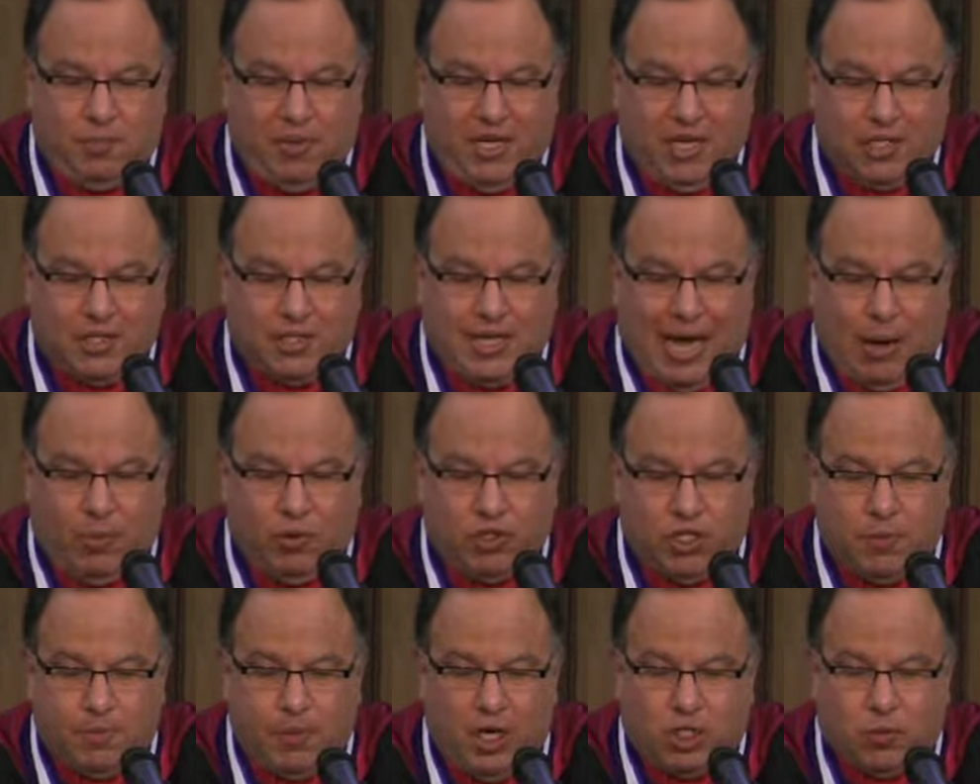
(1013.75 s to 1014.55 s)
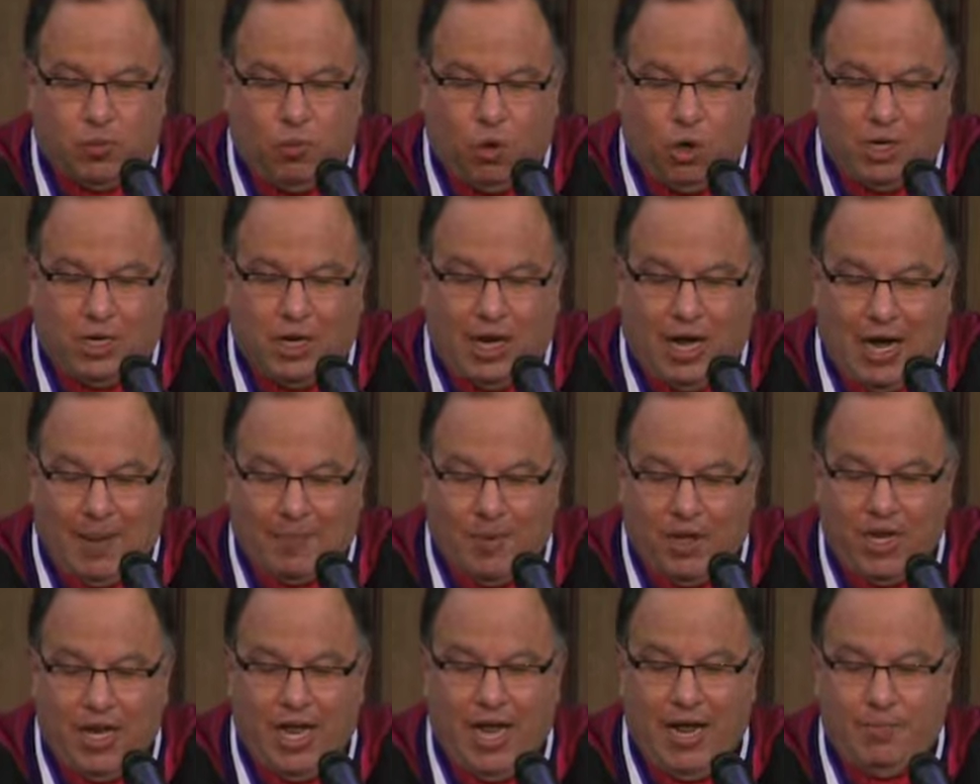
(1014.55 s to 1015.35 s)
because that was a much more
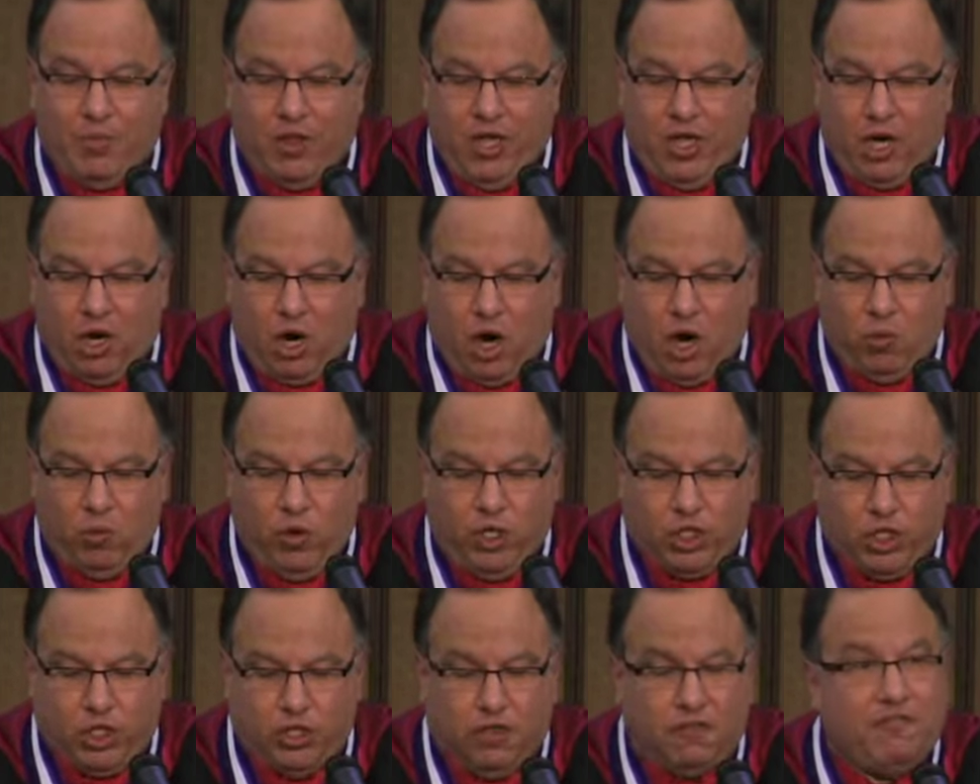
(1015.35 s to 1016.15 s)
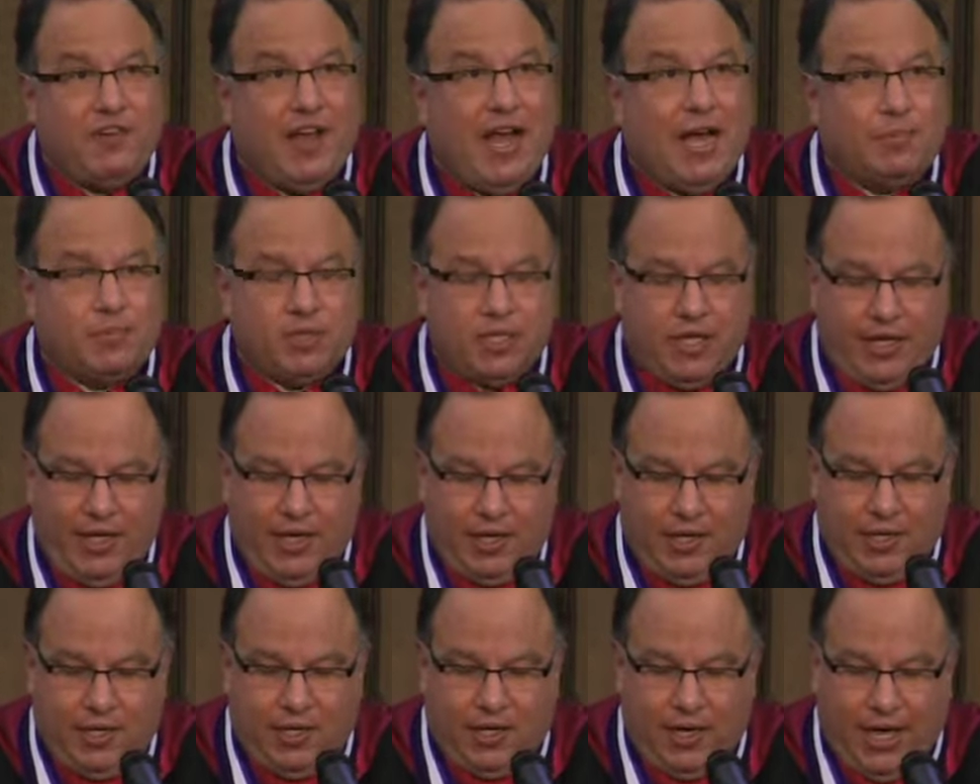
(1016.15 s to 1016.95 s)
common name than our original family
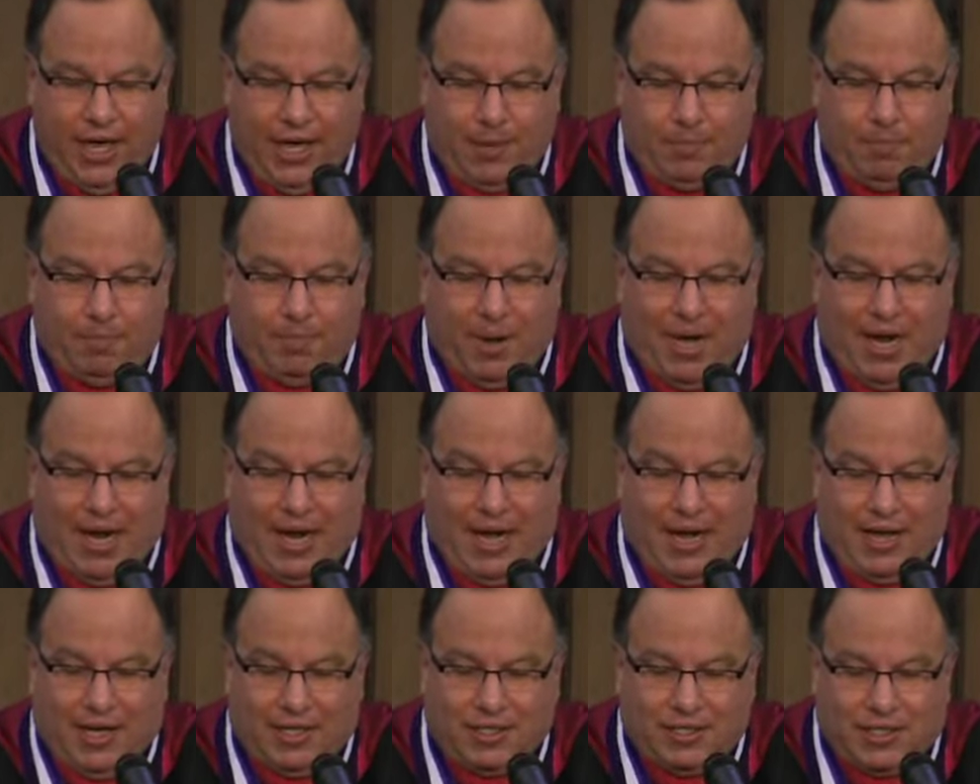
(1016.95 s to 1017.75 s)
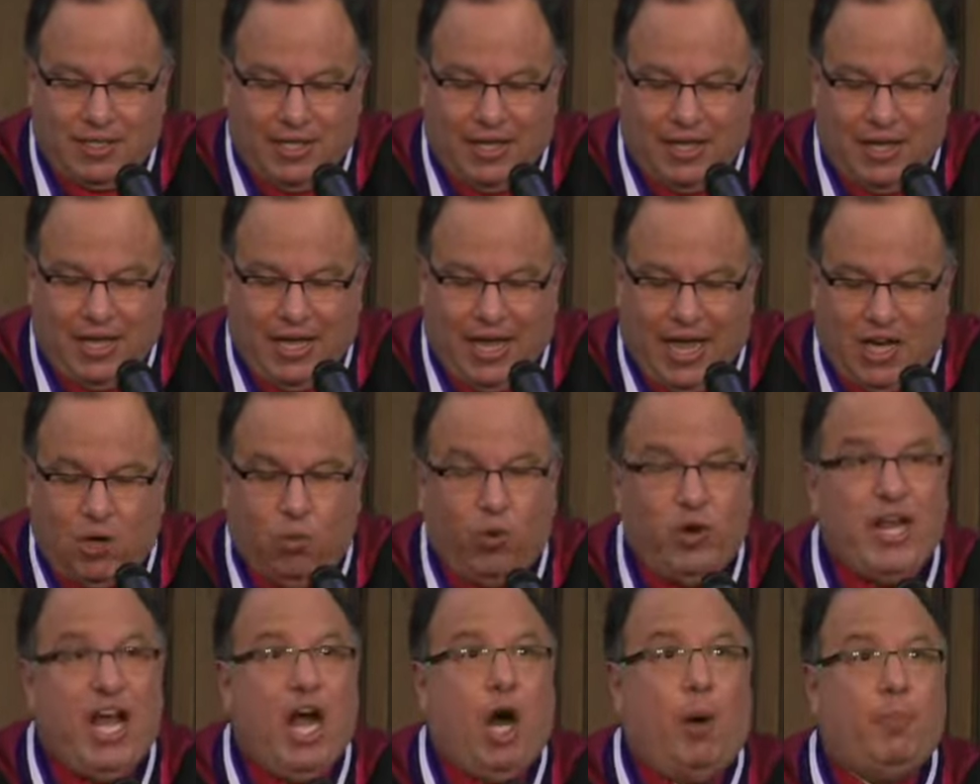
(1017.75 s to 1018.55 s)
name, Barajas, and it
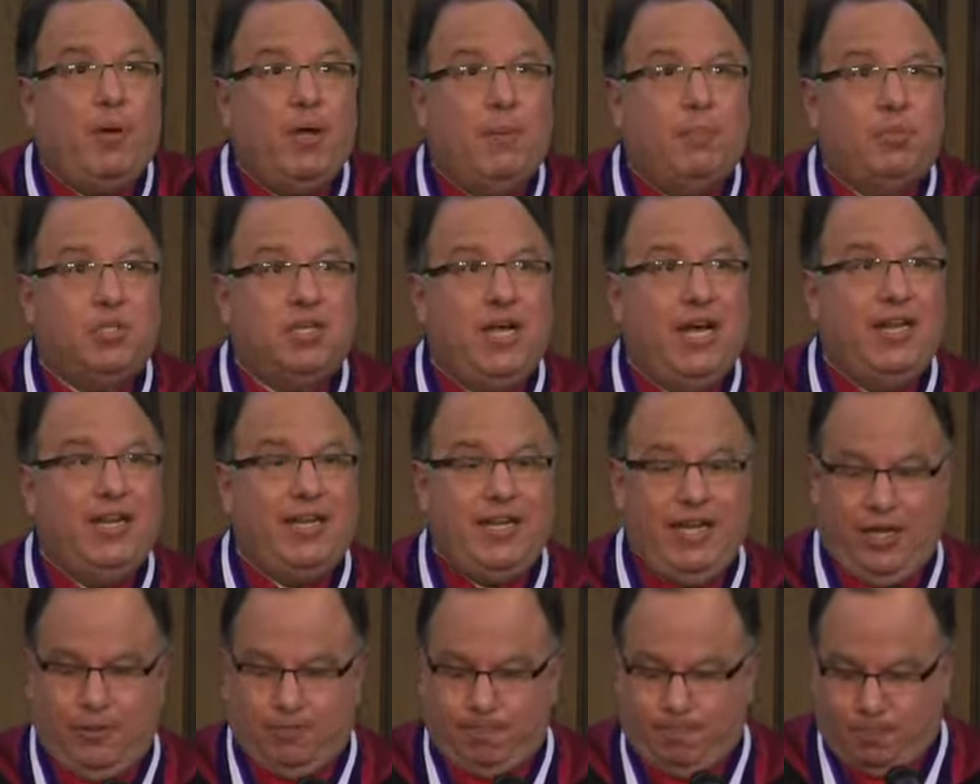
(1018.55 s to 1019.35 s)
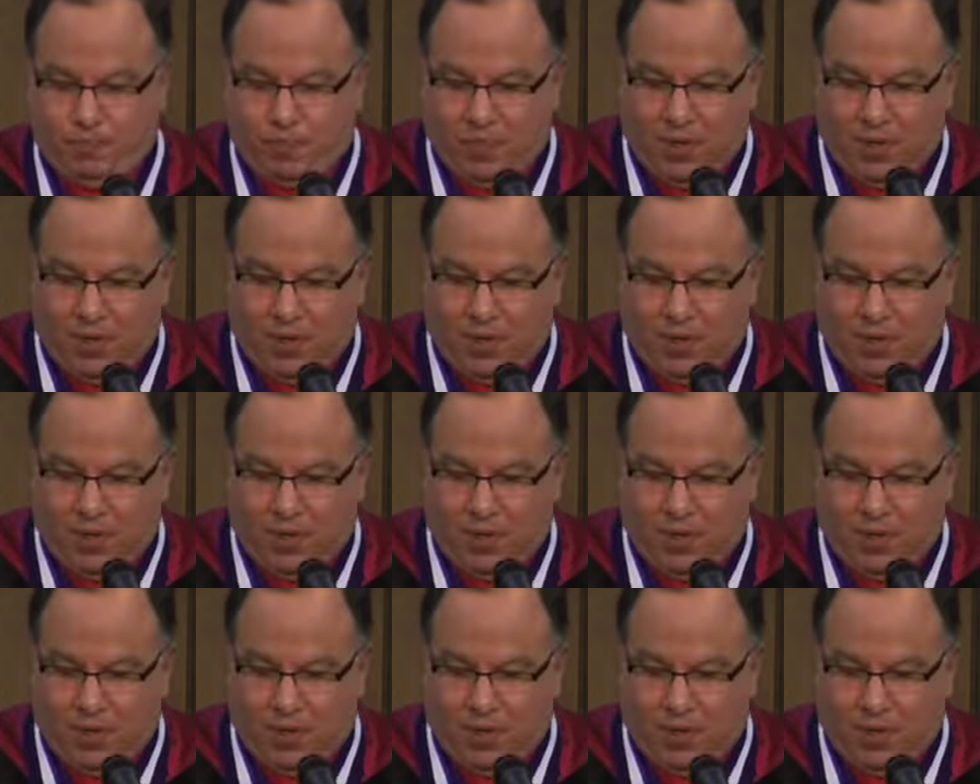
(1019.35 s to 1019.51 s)
would help him blend in.